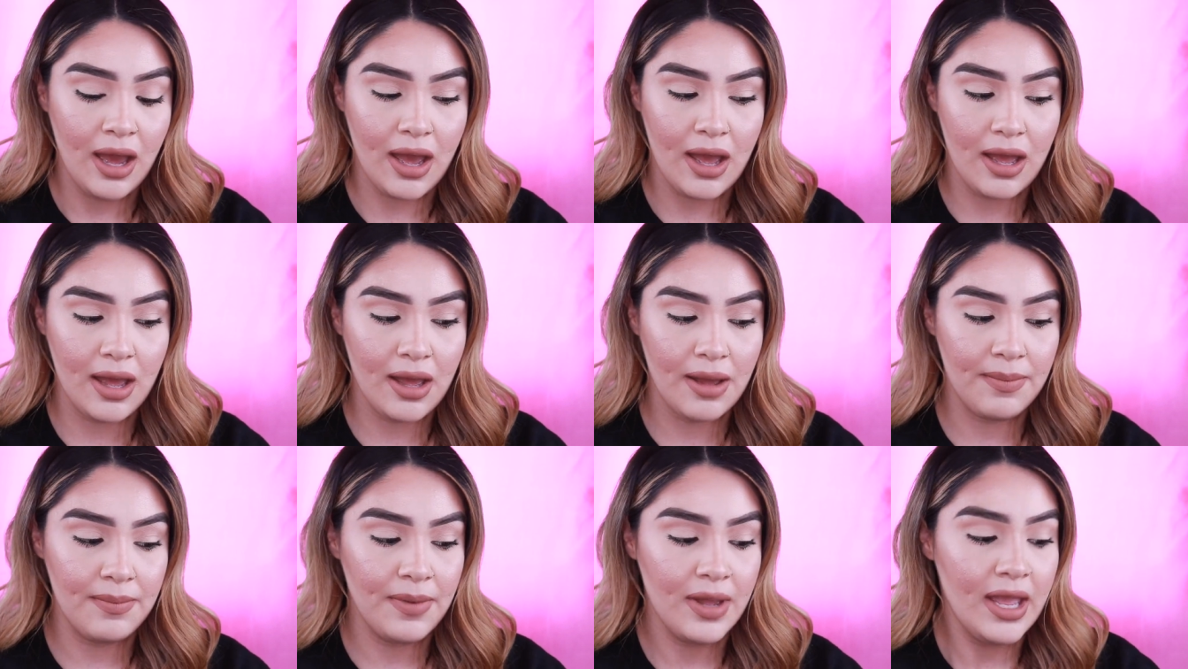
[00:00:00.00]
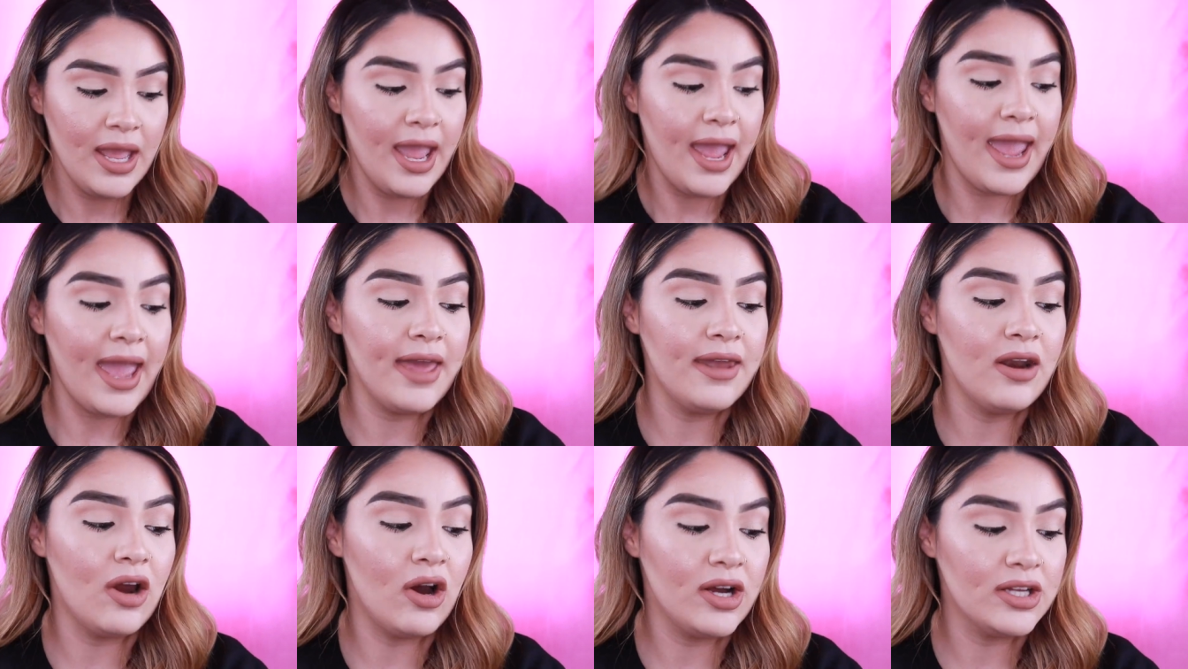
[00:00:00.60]
Um,
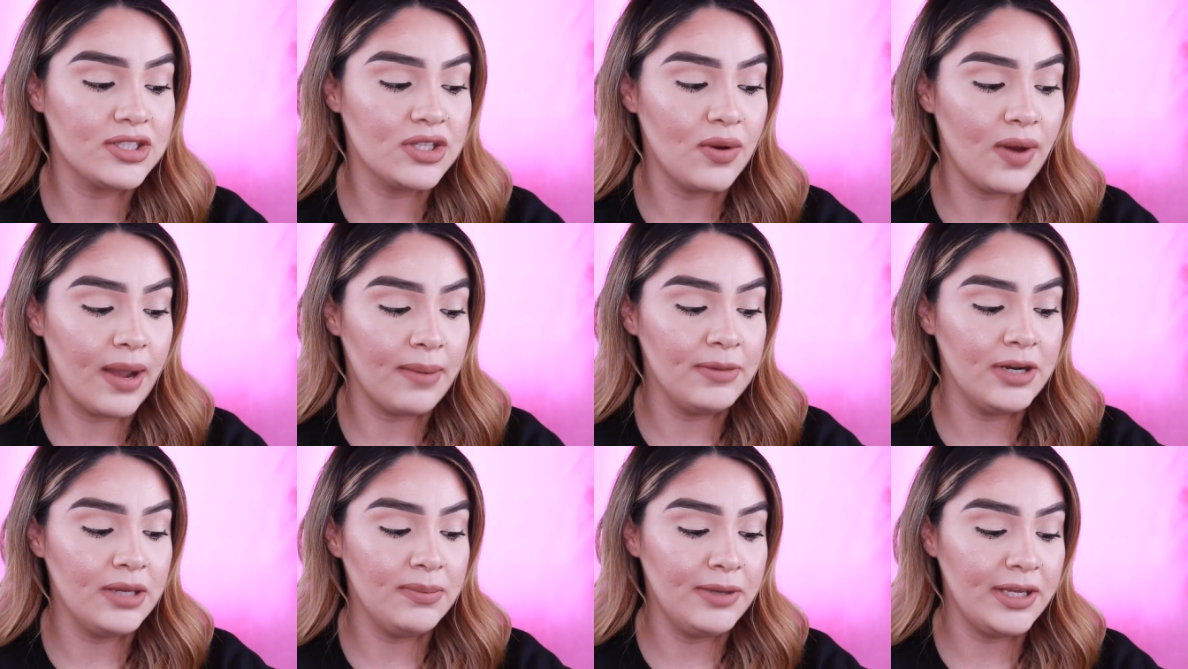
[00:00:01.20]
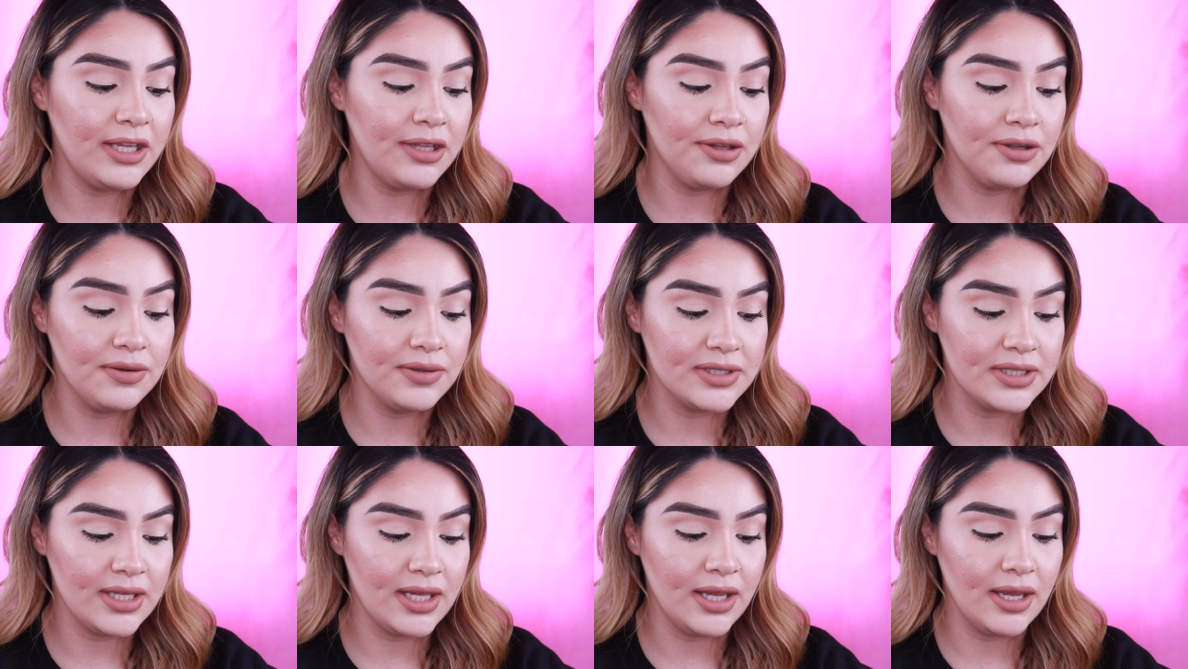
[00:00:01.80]
and also I'm going to be
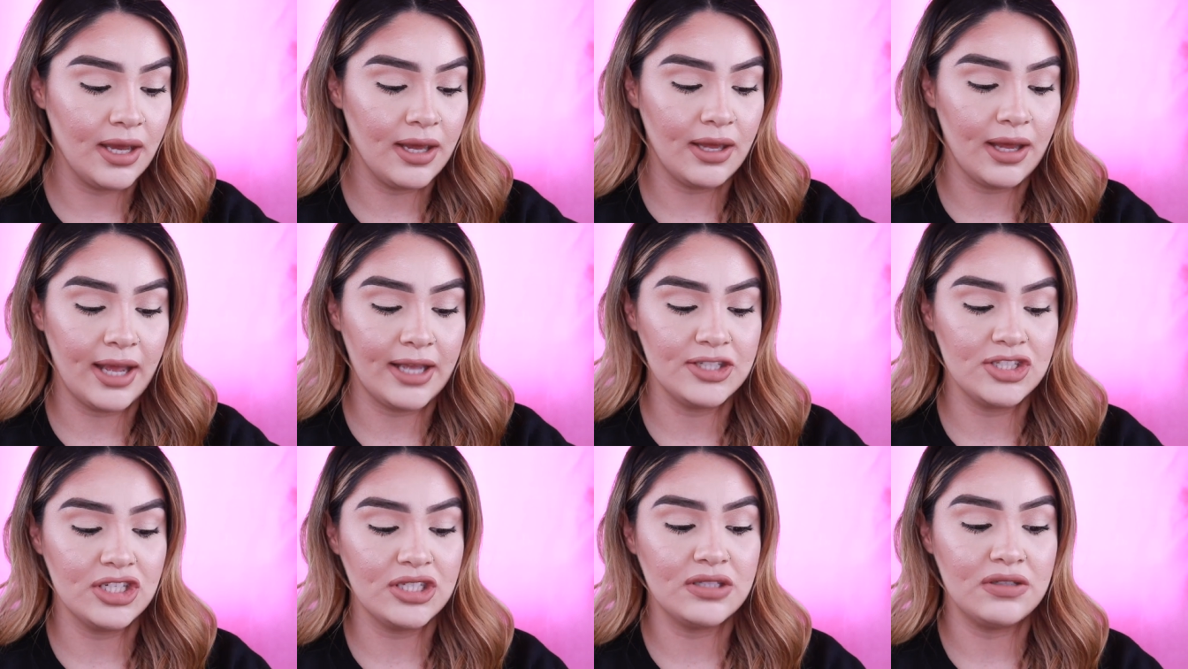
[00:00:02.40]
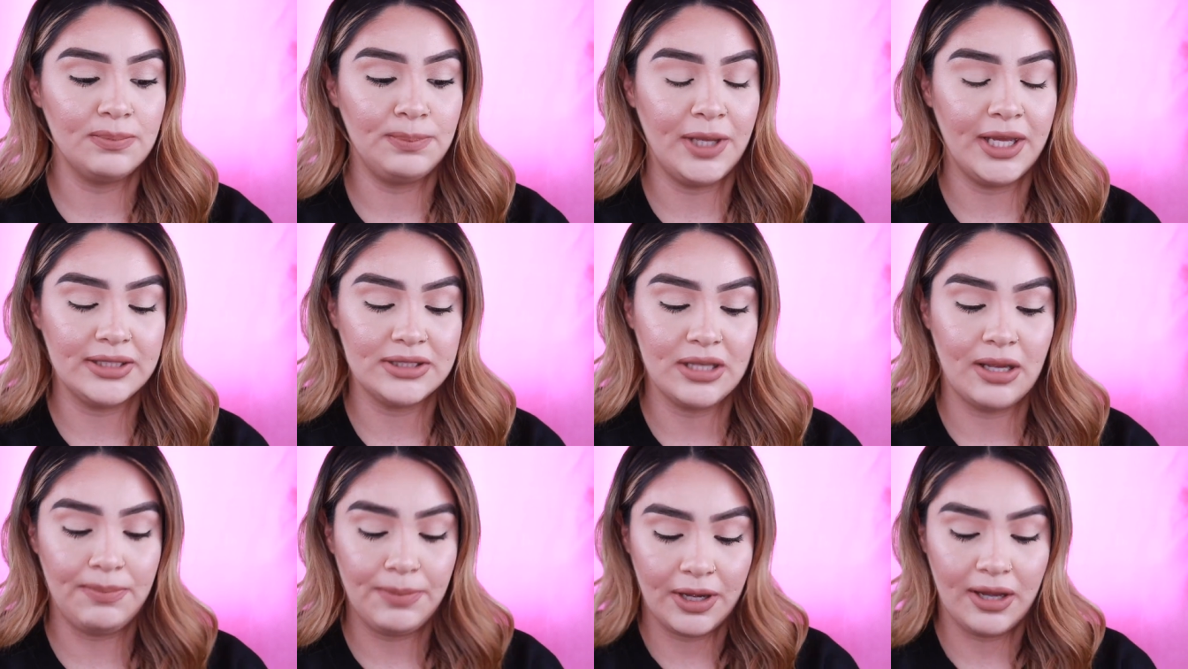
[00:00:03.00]
using, I just
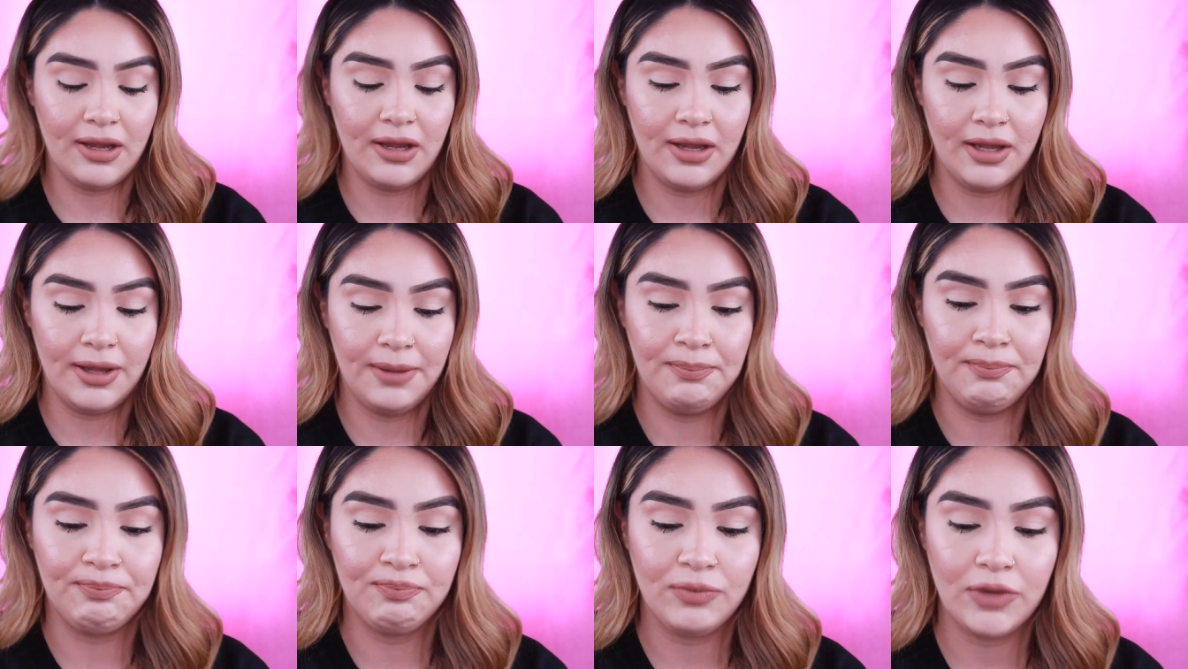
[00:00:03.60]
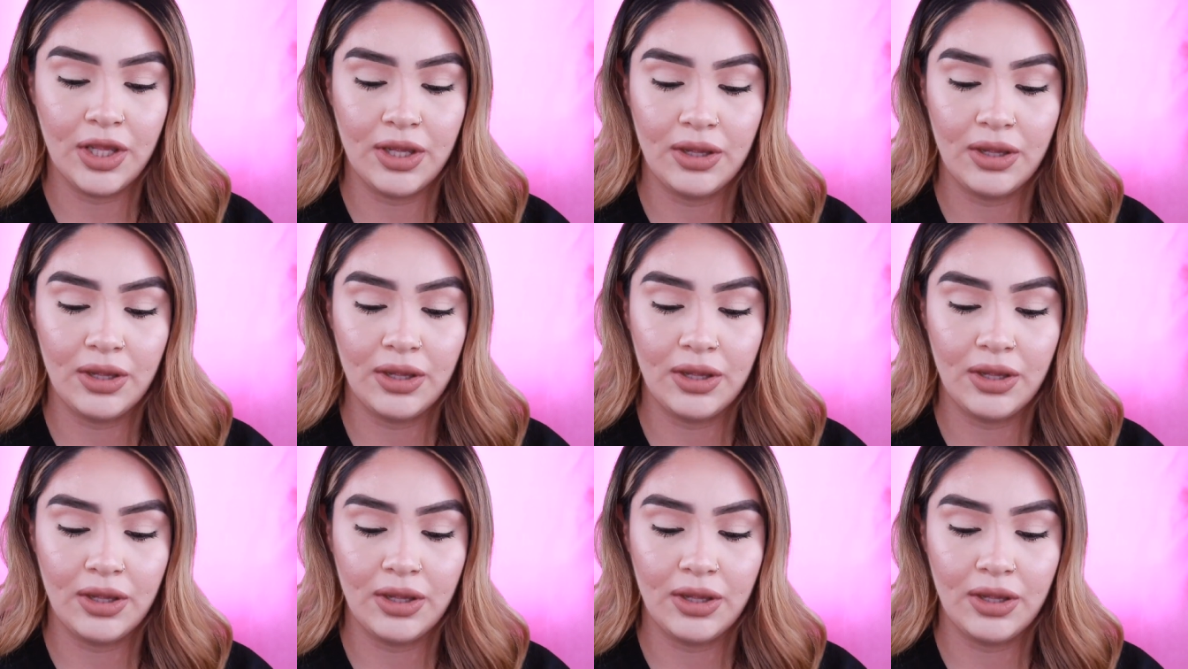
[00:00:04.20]
picked up, um,